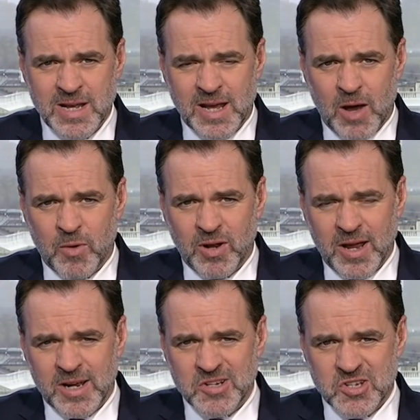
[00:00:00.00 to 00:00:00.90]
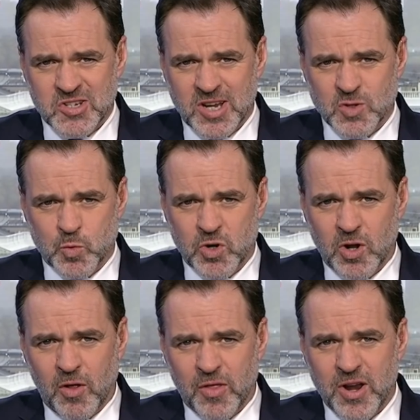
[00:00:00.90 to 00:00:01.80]
And when Lighthizer says we're
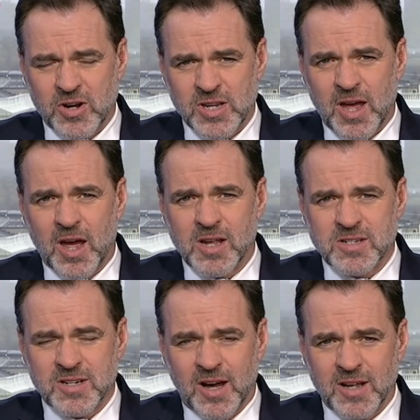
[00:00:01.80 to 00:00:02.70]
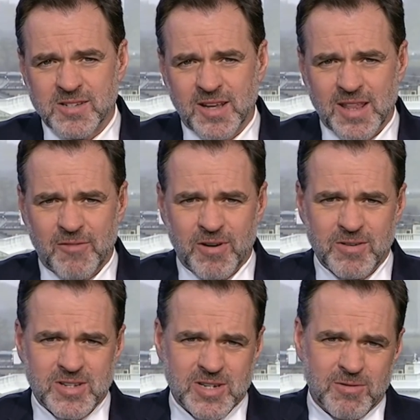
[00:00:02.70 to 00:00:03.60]
not there yet, I take that
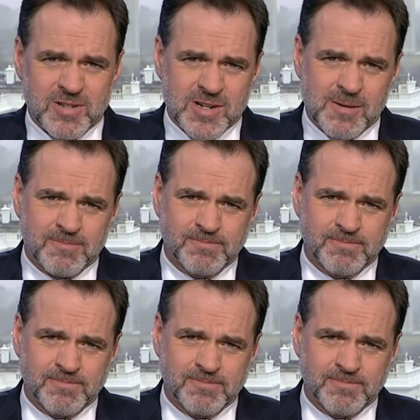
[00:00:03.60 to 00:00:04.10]
very seriously.